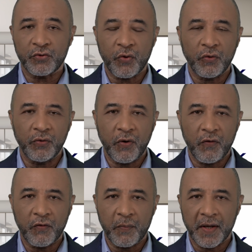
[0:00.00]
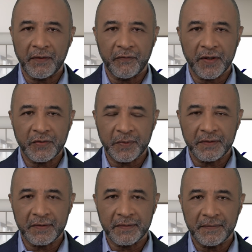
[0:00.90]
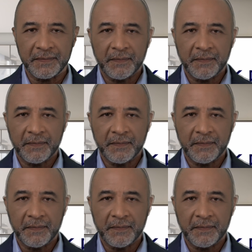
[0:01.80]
control over my investments.